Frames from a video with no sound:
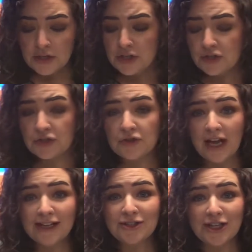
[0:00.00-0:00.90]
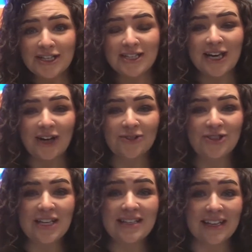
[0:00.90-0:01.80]
So they start to tell
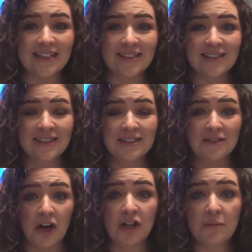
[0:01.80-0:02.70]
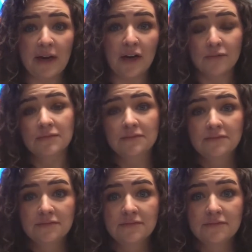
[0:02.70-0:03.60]
Jesus all about
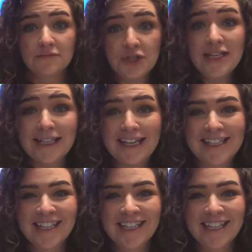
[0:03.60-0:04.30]
Jesus.